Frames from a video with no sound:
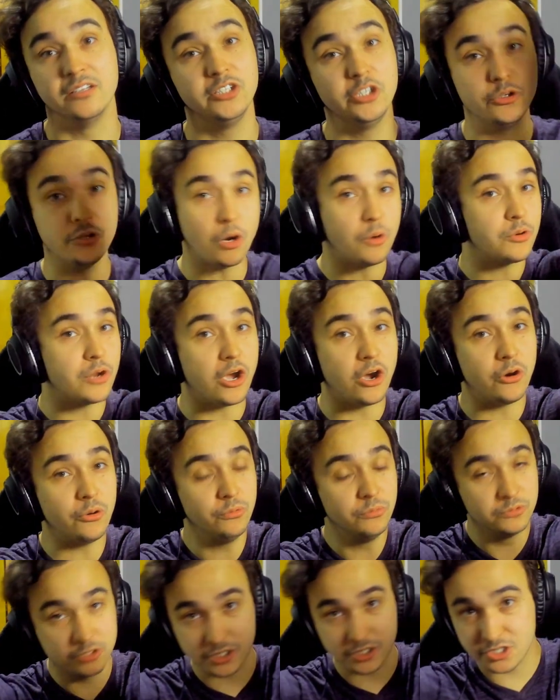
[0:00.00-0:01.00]
You don't
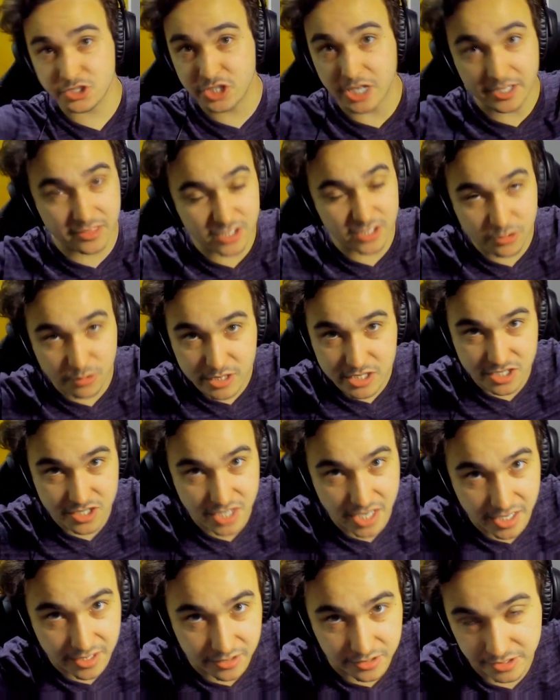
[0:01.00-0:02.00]
know, just check the Twitch
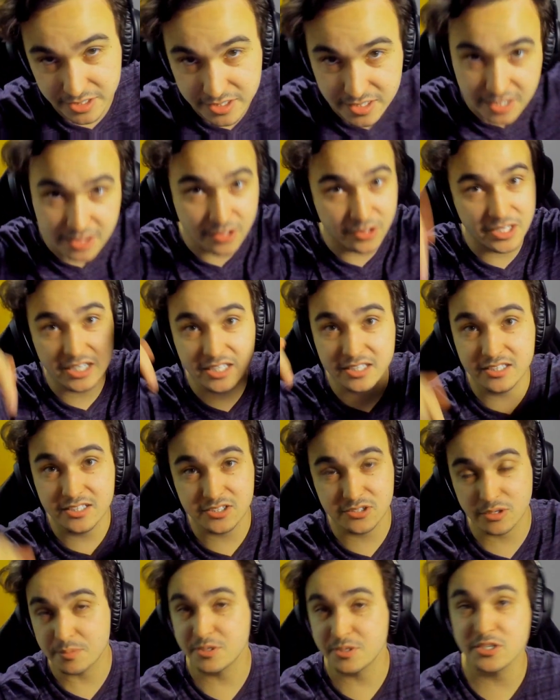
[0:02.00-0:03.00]
channel. It's in the link in the
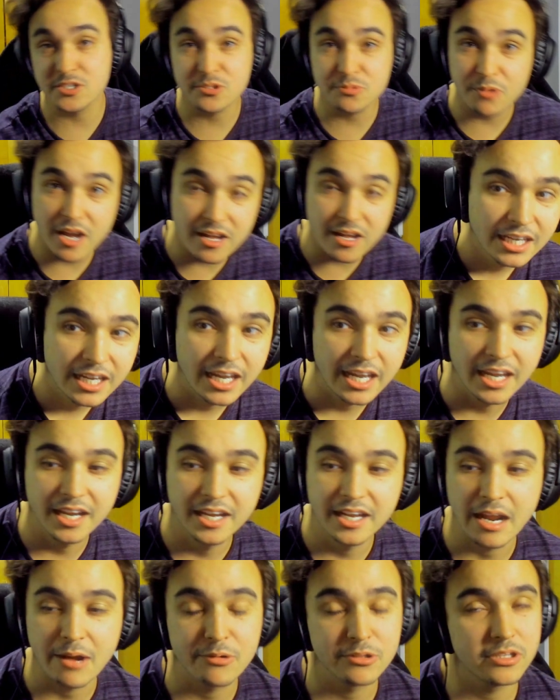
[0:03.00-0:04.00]
description as well.
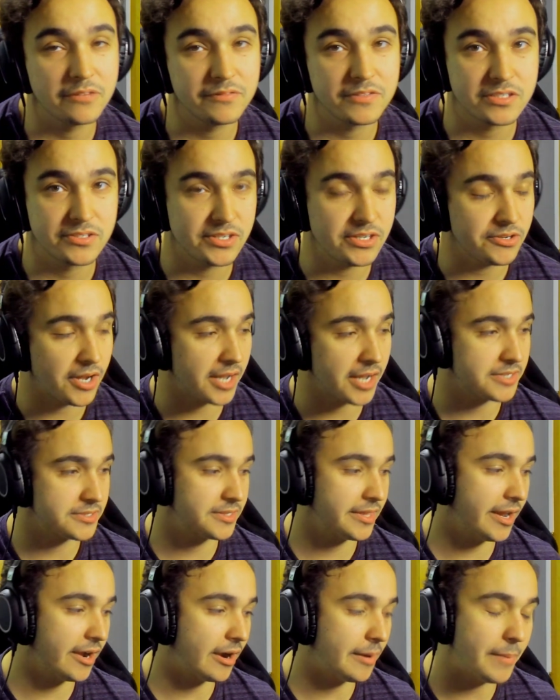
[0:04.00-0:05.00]
And I would love to see you guys
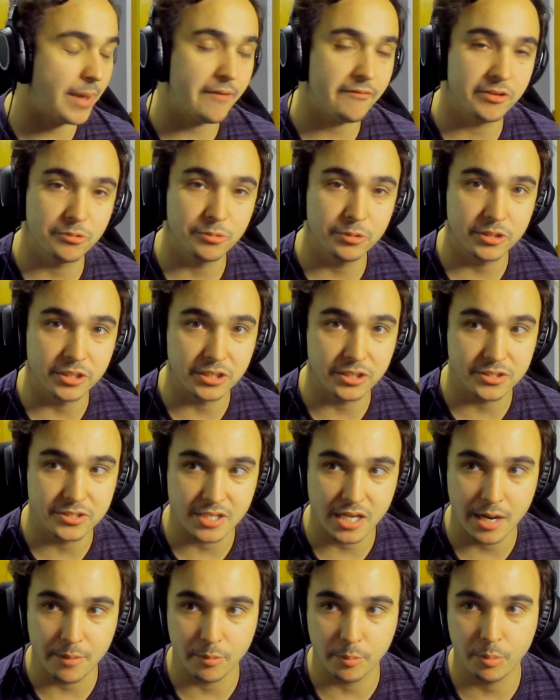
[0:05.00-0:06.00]
there. I'm having a really good
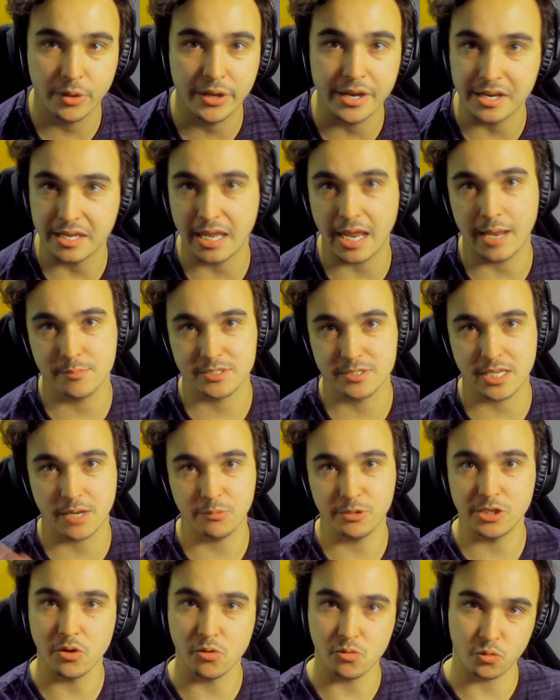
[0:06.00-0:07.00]
time. We're playing games that
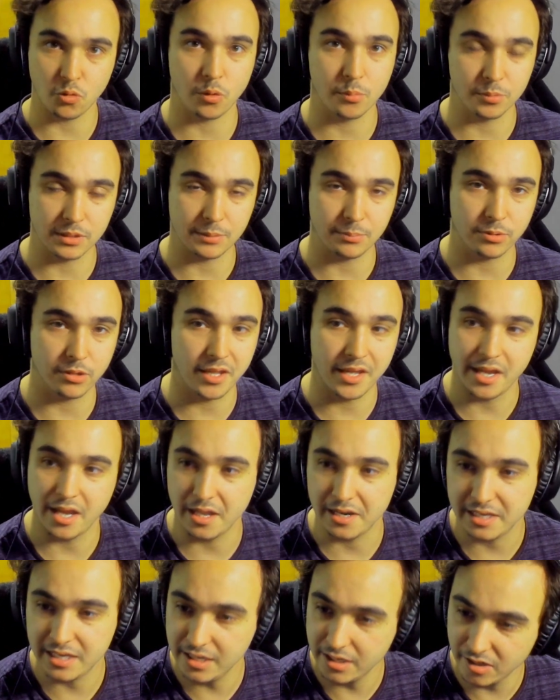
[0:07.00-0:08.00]
we don't normally play
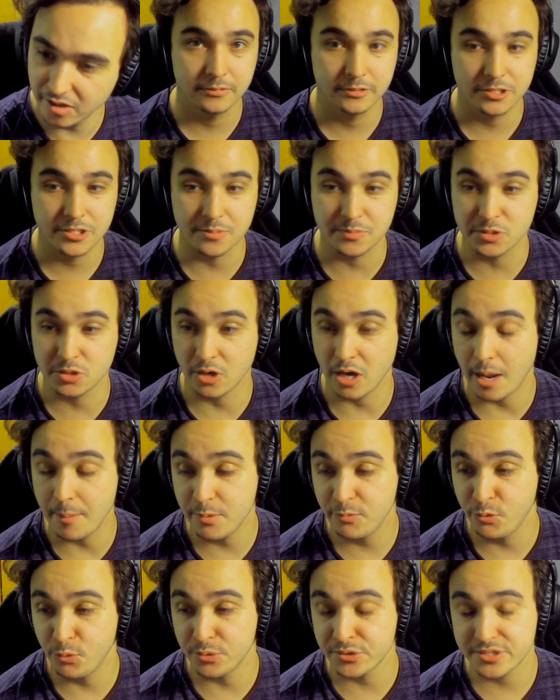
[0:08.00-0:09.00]
on here. Subscribe
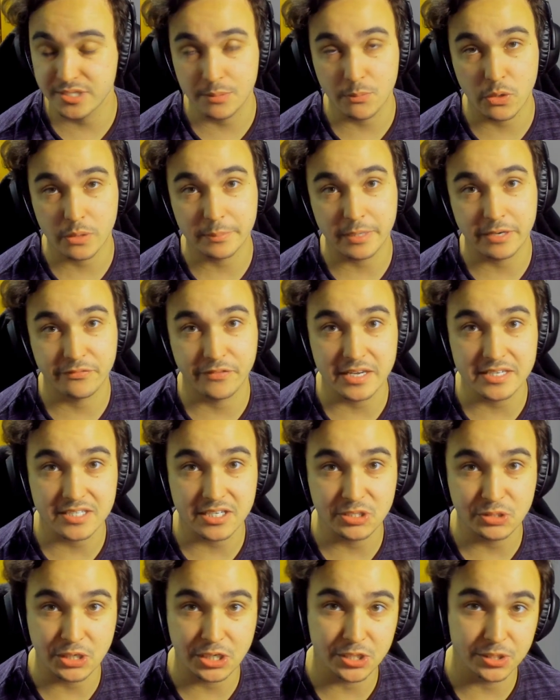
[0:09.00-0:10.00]
if you want to see more of my face
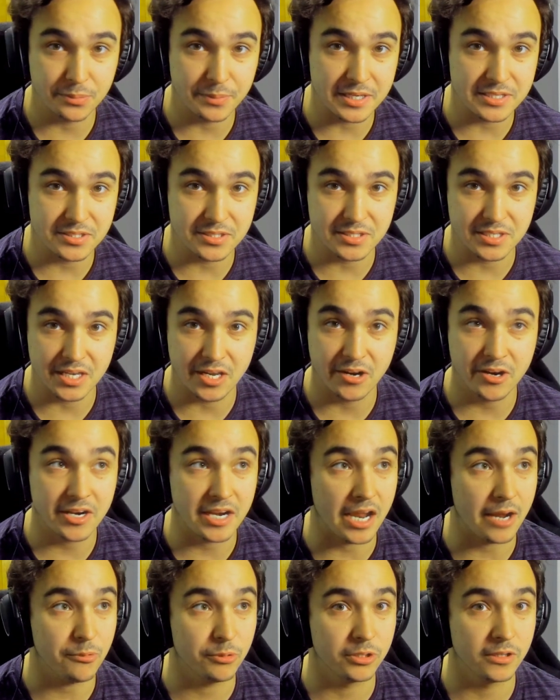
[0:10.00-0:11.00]
on a regular basis here, and
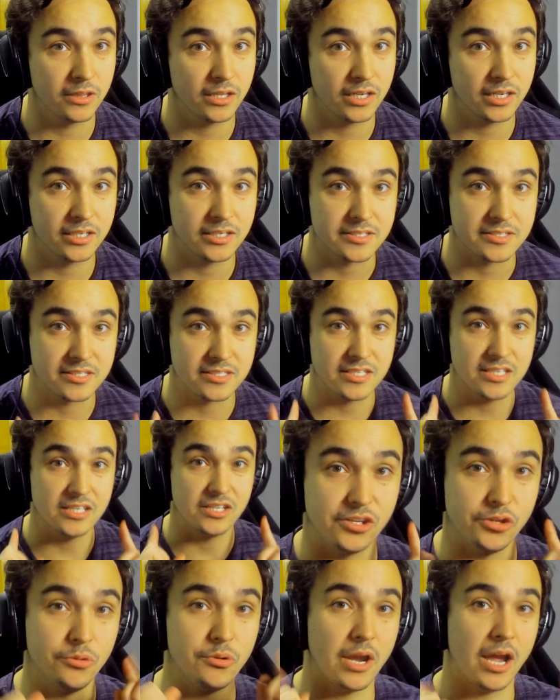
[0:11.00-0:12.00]
I will uh, see
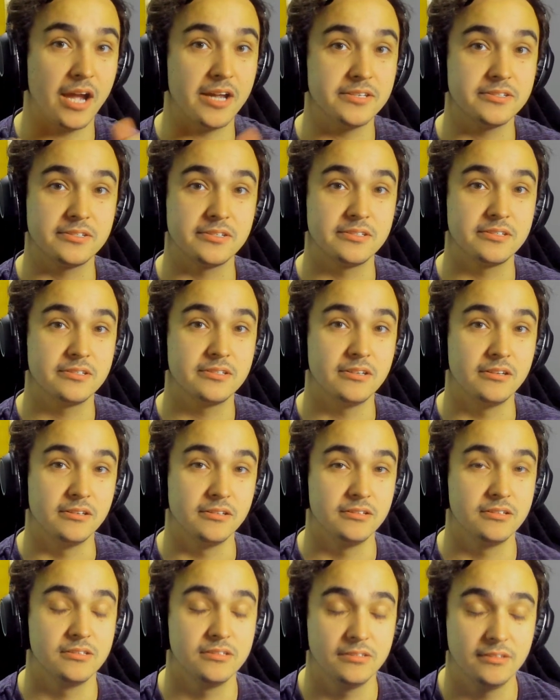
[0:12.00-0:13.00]
you guys
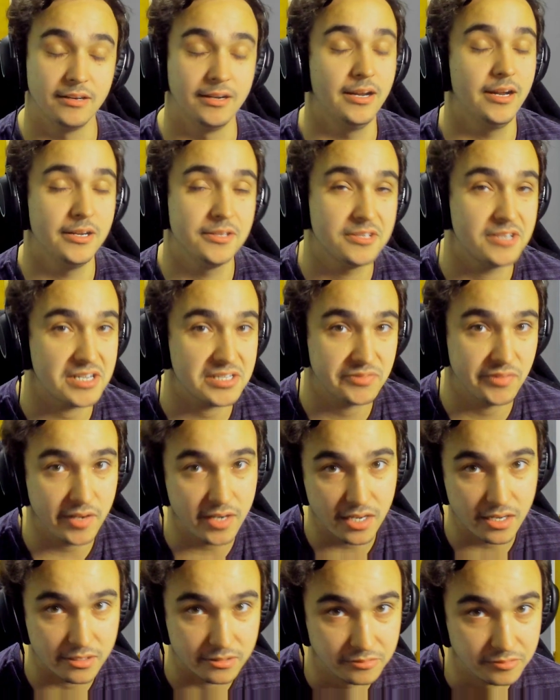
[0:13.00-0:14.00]
in the next video.